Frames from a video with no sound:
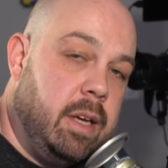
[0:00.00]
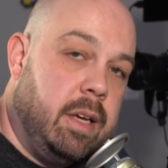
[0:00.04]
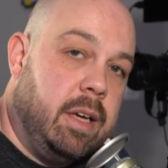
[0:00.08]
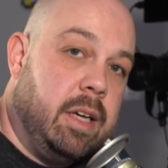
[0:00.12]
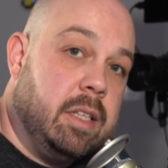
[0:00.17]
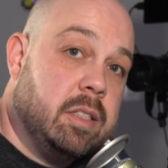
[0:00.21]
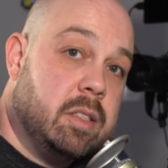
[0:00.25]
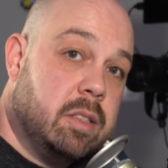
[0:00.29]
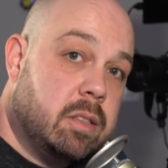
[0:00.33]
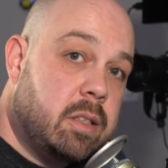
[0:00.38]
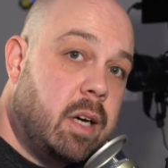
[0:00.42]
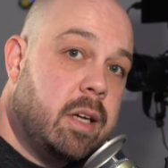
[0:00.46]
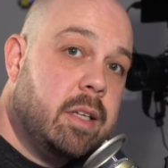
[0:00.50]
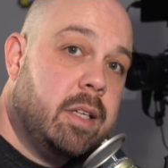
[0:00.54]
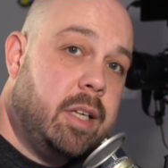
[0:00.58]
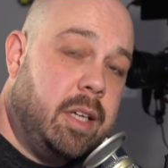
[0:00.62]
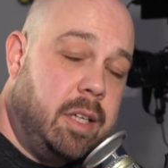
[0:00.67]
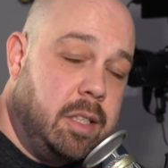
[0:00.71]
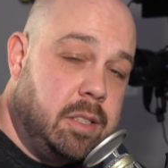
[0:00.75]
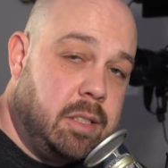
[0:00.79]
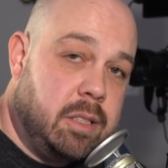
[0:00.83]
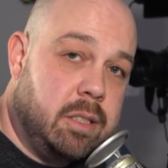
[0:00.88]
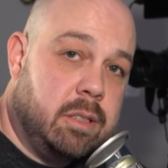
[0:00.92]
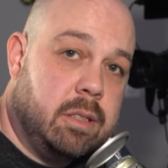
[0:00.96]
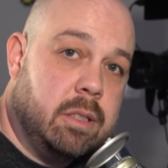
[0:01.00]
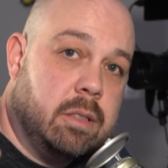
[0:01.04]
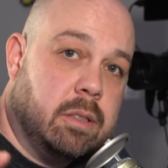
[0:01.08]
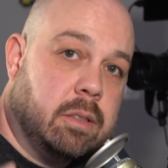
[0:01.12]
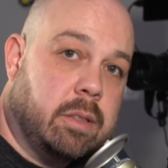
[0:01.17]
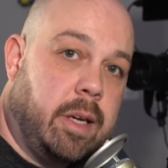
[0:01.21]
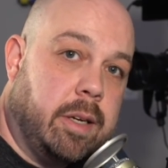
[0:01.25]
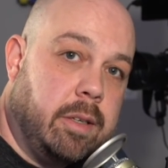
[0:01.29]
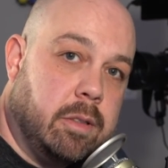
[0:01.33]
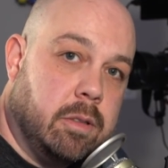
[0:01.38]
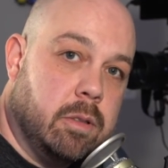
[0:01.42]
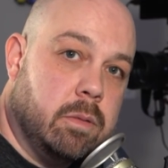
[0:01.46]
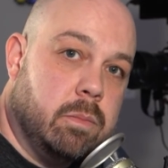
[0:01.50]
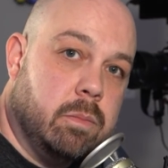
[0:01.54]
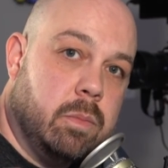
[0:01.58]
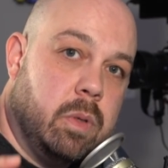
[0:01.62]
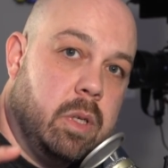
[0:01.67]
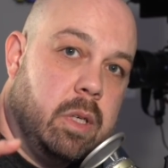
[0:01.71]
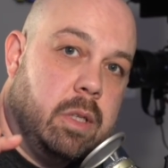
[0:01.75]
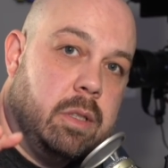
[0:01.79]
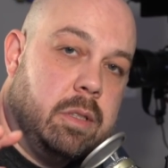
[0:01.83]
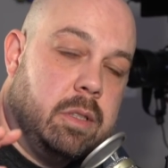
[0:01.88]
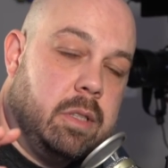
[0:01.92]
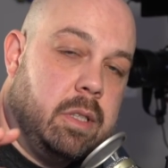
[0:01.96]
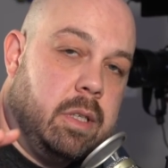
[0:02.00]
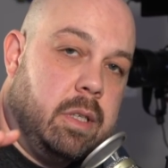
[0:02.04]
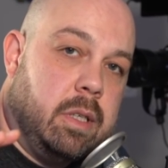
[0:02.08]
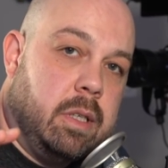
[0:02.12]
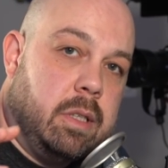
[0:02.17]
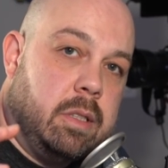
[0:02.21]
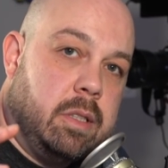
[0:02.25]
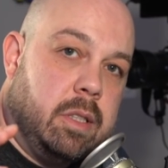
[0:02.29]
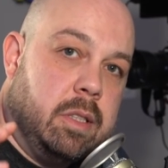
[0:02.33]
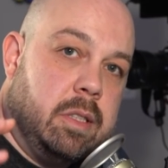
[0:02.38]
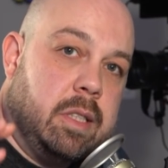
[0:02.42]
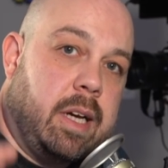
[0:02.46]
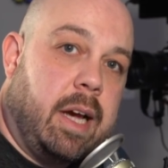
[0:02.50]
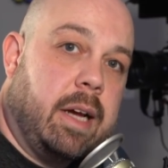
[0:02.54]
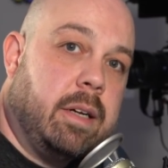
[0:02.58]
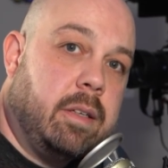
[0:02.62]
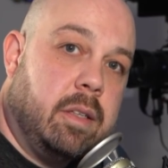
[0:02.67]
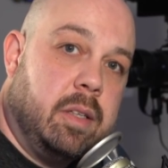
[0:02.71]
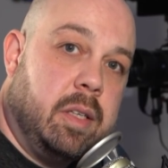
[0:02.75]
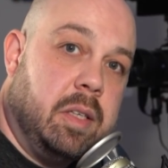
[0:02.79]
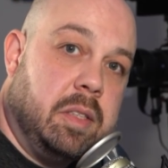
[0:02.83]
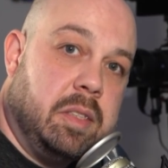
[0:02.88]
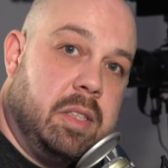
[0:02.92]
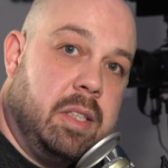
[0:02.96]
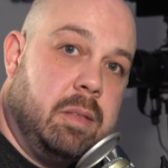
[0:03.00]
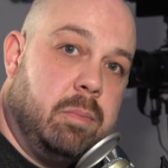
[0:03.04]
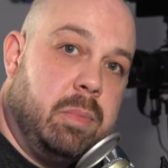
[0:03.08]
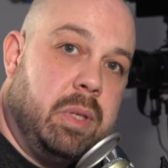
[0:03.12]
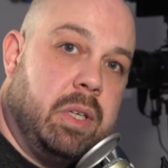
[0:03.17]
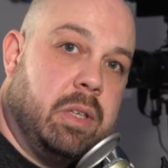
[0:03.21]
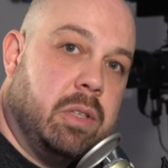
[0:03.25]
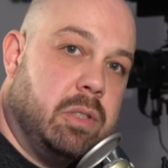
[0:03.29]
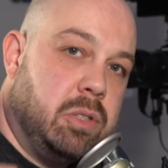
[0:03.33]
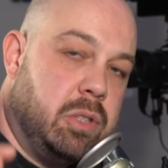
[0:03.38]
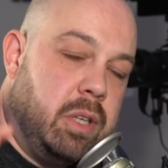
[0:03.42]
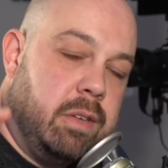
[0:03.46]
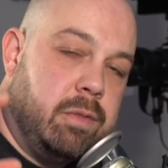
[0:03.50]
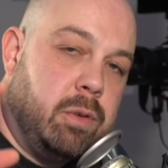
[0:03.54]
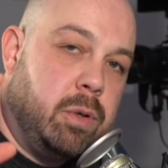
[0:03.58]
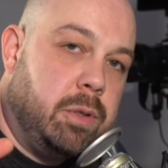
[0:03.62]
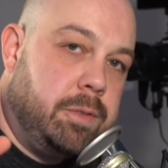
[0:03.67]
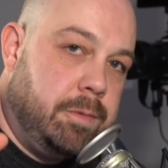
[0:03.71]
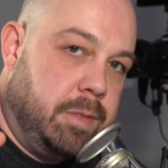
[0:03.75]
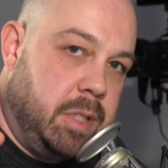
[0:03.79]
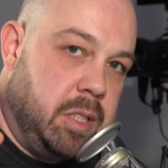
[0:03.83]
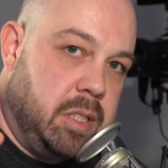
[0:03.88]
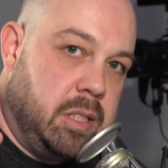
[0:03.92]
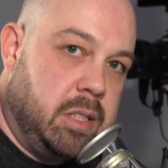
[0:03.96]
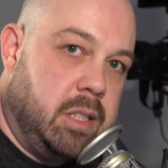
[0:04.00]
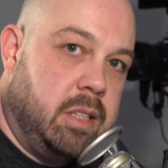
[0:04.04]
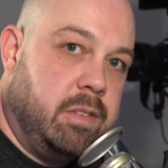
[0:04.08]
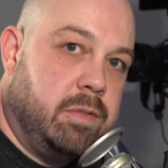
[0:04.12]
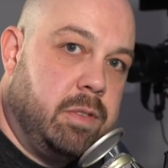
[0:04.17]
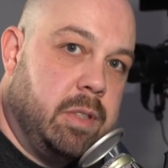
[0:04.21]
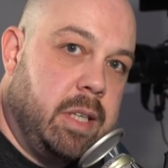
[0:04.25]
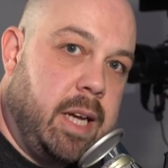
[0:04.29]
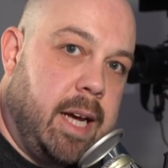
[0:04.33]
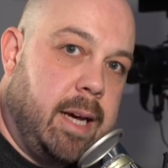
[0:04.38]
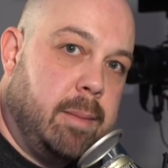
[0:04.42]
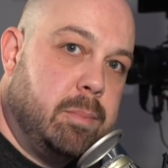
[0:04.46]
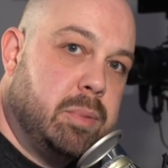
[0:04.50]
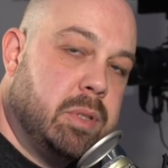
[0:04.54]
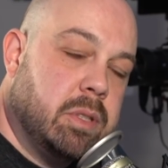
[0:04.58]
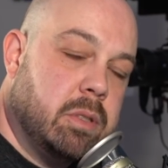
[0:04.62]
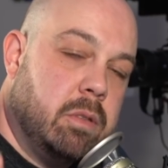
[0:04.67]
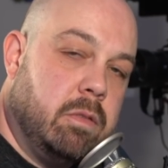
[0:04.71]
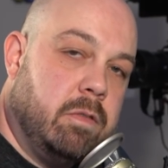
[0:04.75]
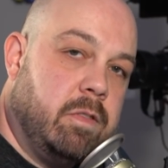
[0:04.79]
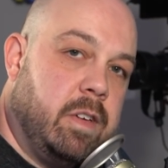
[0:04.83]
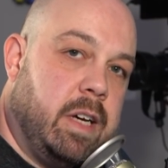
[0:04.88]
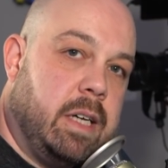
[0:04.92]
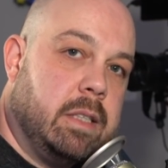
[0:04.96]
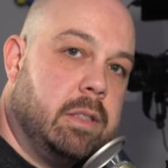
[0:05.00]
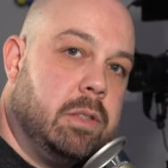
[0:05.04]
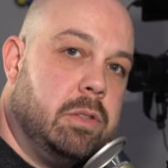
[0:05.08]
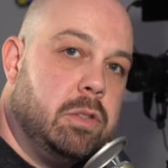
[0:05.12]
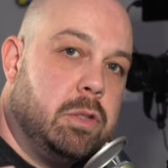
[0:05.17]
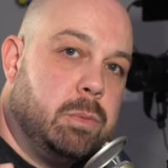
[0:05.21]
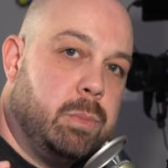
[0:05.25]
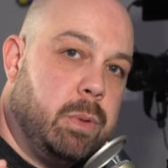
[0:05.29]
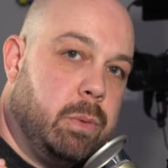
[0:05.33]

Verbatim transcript: It's a lot easier in Lightroom to, to dial things in because you have all of these different absolute values.